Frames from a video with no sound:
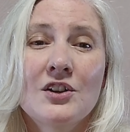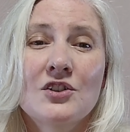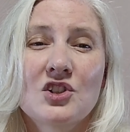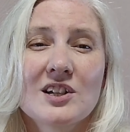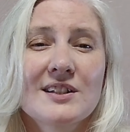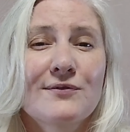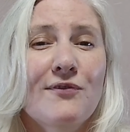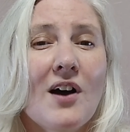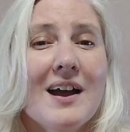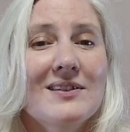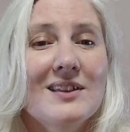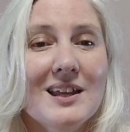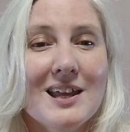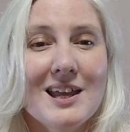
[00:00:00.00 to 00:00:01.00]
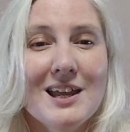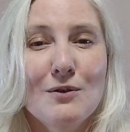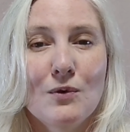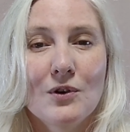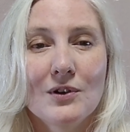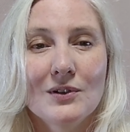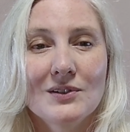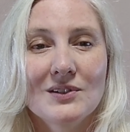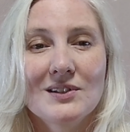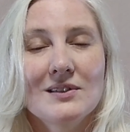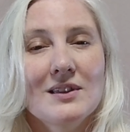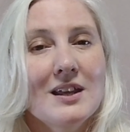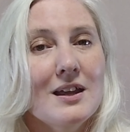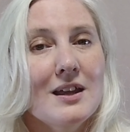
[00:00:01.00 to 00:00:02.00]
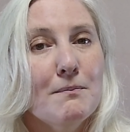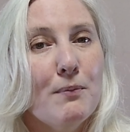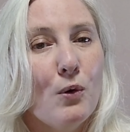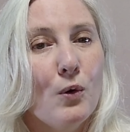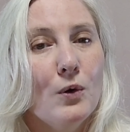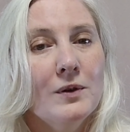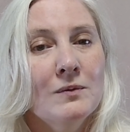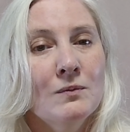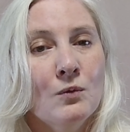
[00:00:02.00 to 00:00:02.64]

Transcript: Just find the key words, the important